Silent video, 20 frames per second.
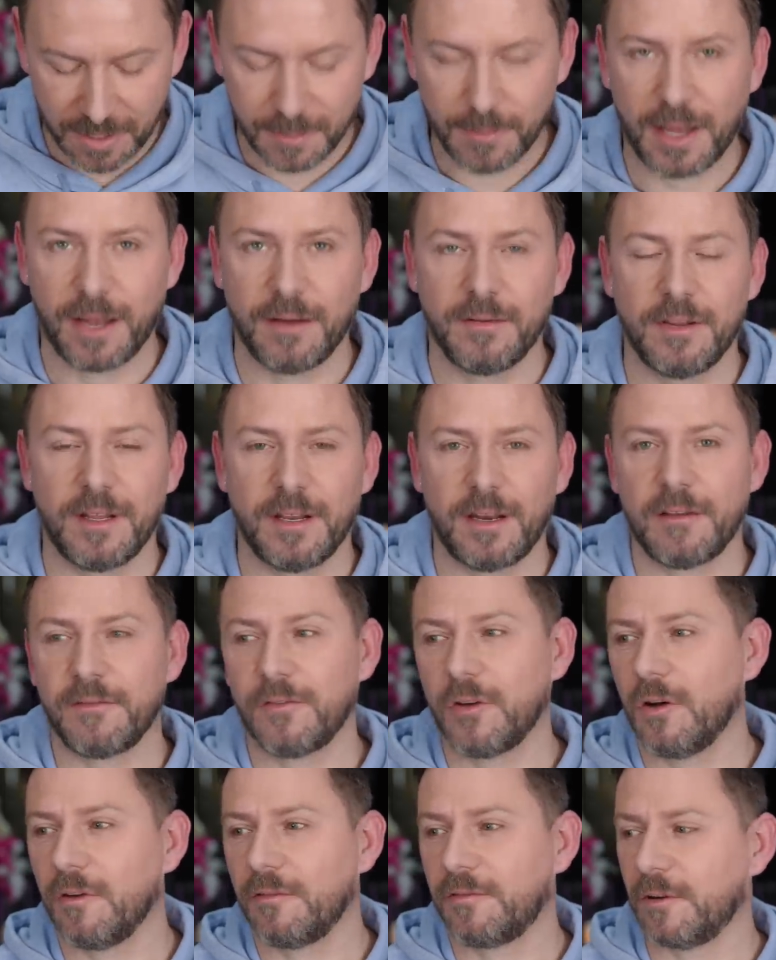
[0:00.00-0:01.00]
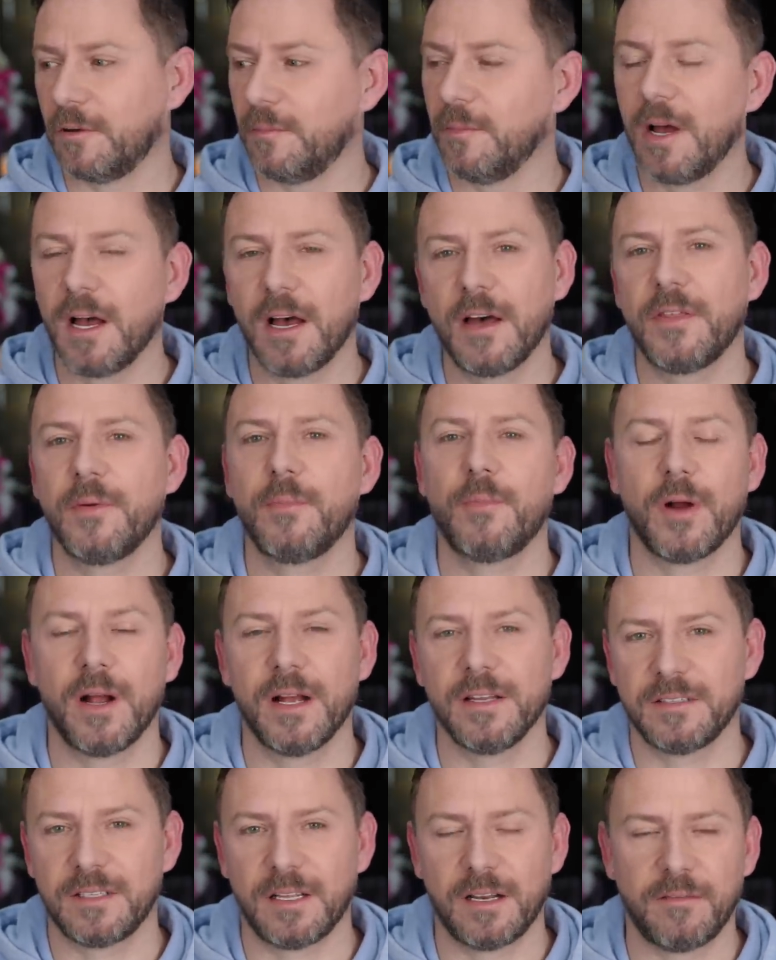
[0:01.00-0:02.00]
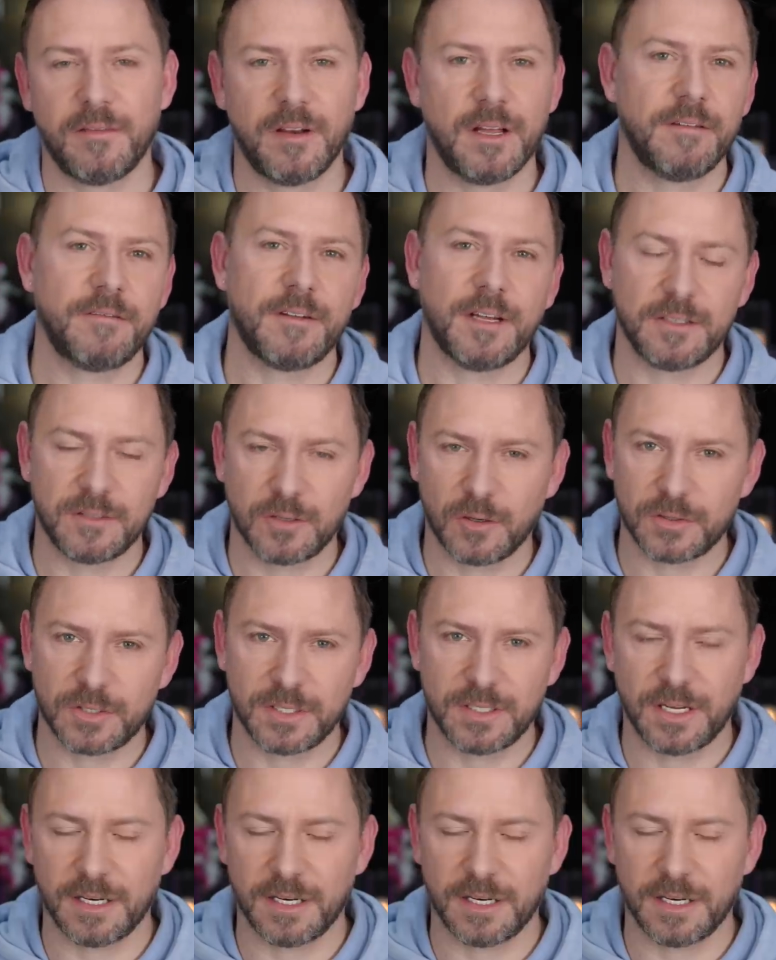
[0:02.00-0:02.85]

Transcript: amount that I've got from other brands that I've loved, like Dr.